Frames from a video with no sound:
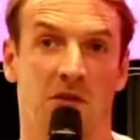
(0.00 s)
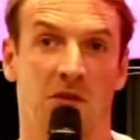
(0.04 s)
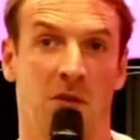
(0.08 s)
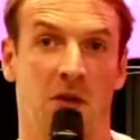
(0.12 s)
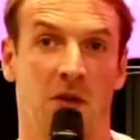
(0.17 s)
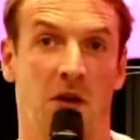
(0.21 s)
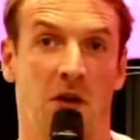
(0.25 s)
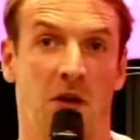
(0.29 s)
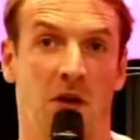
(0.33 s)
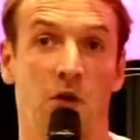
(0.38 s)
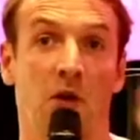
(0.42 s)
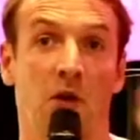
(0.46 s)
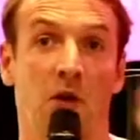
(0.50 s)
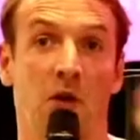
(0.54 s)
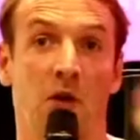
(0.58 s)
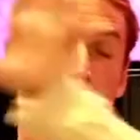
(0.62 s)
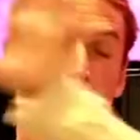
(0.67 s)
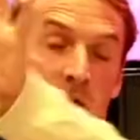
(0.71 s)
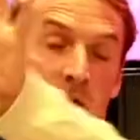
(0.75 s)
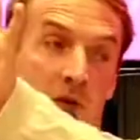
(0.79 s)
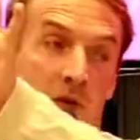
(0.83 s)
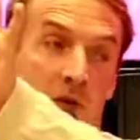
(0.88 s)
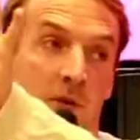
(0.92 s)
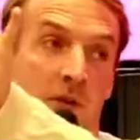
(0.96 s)
And you are the
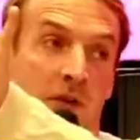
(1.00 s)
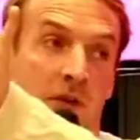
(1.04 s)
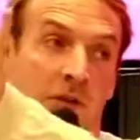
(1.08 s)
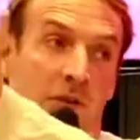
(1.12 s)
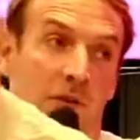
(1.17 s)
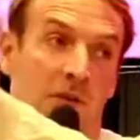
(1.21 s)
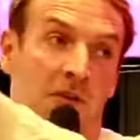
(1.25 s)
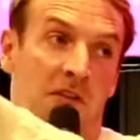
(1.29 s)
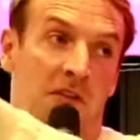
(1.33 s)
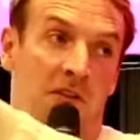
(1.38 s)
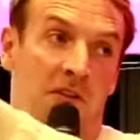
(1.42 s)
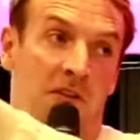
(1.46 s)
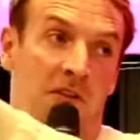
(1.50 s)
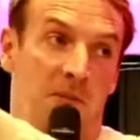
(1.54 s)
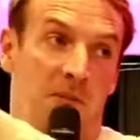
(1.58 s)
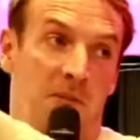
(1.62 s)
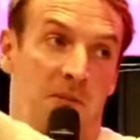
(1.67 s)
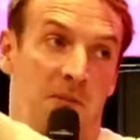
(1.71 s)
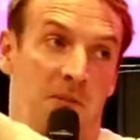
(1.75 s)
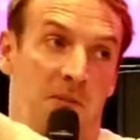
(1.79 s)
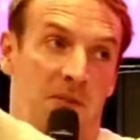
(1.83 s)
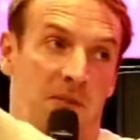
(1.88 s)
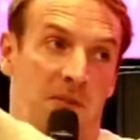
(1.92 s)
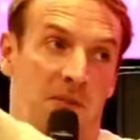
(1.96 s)
first one fronted.
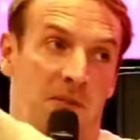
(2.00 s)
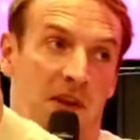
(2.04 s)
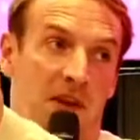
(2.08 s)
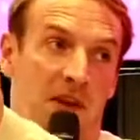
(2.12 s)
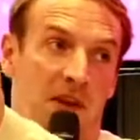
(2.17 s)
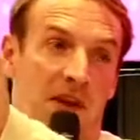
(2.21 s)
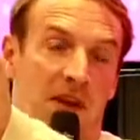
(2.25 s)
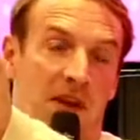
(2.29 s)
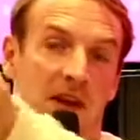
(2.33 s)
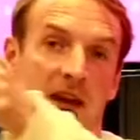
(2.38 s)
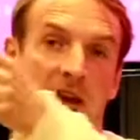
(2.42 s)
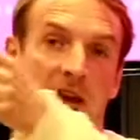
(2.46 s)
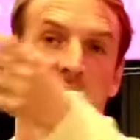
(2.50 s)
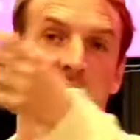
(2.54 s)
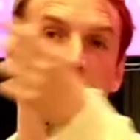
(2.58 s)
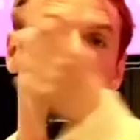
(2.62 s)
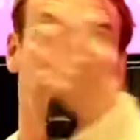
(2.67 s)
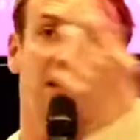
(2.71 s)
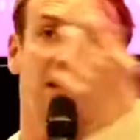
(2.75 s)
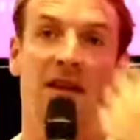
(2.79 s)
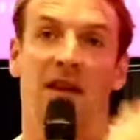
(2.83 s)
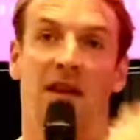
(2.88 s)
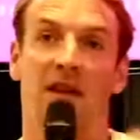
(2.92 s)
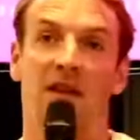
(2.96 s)

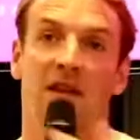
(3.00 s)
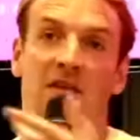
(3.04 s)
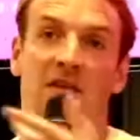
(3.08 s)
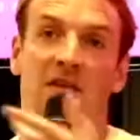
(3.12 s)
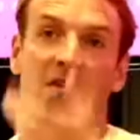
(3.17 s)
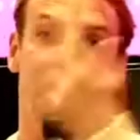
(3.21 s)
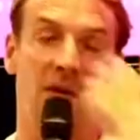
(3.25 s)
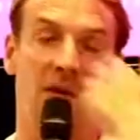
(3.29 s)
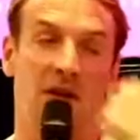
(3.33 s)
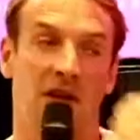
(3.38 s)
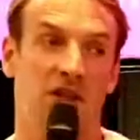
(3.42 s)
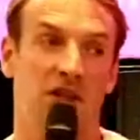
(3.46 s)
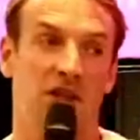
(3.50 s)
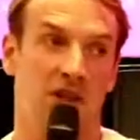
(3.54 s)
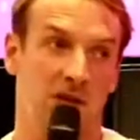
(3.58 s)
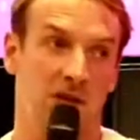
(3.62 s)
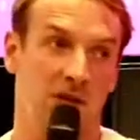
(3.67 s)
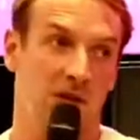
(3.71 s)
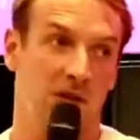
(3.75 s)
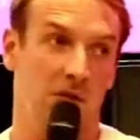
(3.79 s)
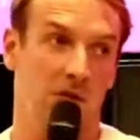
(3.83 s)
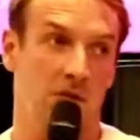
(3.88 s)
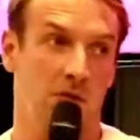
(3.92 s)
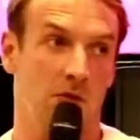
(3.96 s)
That gives margin
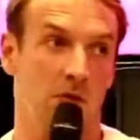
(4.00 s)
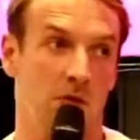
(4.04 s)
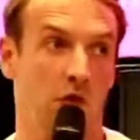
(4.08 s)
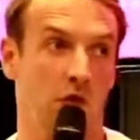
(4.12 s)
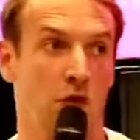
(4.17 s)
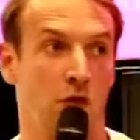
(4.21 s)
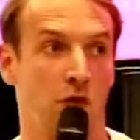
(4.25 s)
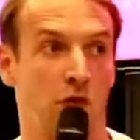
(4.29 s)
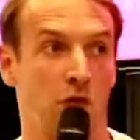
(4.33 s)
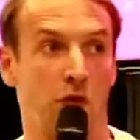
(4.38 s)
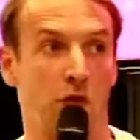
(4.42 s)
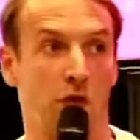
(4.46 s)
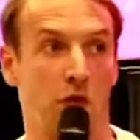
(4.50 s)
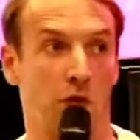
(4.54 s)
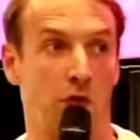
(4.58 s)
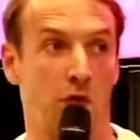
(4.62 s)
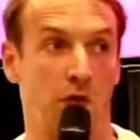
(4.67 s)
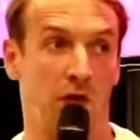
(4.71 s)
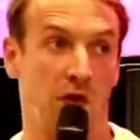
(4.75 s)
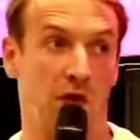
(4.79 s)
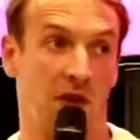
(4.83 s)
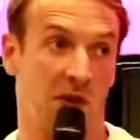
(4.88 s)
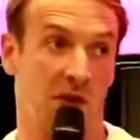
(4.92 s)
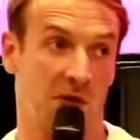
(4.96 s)
to
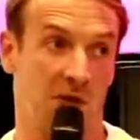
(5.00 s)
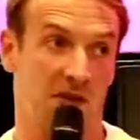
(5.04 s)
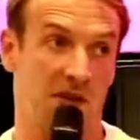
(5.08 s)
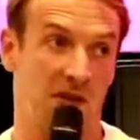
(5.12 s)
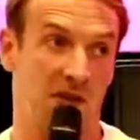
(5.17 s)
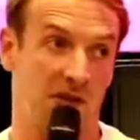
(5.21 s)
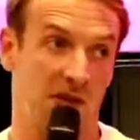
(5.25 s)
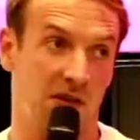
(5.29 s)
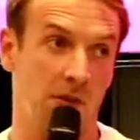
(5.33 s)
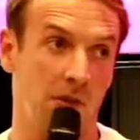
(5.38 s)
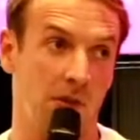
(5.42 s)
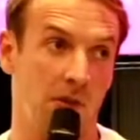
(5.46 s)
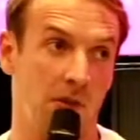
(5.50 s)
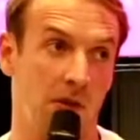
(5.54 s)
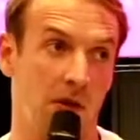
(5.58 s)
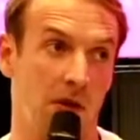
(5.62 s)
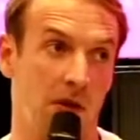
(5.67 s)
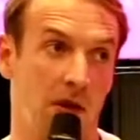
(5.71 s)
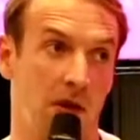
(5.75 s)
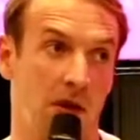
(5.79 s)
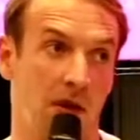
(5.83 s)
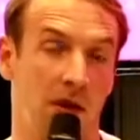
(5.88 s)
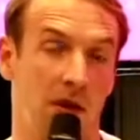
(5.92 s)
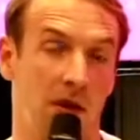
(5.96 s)
the ecosystem,
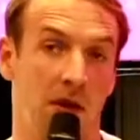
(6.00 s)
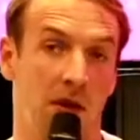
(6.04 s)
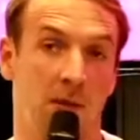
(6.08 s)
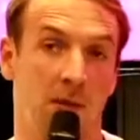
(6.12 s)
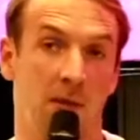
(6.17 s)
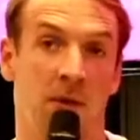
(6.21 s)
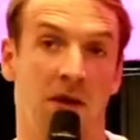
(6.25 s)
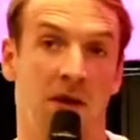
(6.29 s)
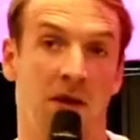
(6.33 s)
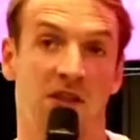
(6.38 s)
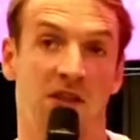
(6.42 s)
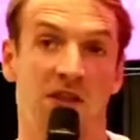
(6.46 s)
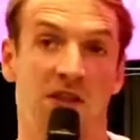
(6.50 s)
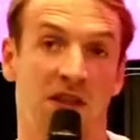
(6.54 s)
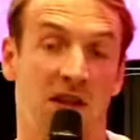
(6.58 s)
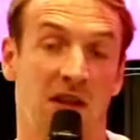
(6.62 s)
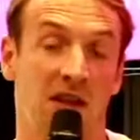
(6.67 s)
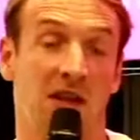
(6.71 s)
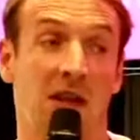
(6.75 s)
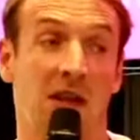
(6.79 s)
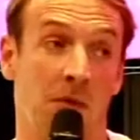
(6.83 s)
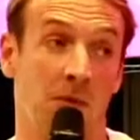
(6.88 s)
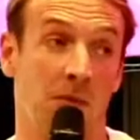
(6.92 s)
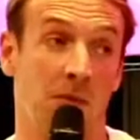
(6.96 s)
margin that
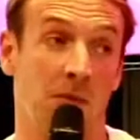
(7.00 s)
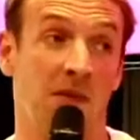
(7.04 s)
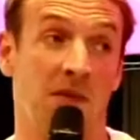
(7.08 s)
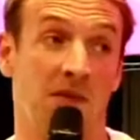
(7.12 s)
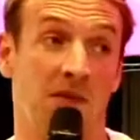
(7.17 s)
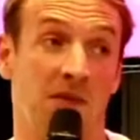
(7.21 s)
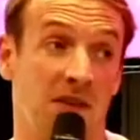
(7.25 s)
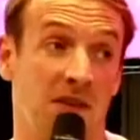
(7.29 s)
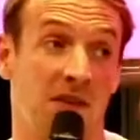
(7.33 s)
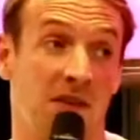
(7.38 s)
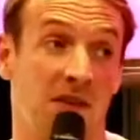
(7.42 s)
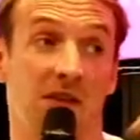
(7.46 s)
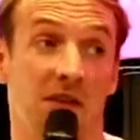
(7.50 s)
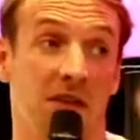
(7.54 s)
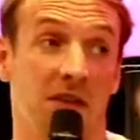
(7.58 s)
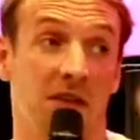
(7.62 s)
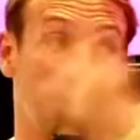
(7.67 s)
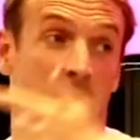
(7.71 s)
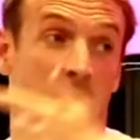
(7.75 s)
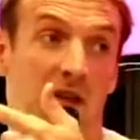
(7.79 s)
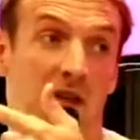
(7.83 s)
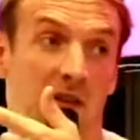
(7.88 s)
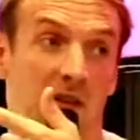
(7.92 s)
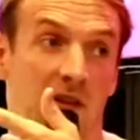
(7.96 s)
can be invested in
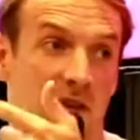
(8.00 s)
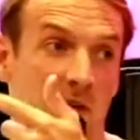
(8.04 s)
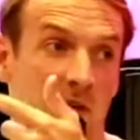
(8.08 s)
quality.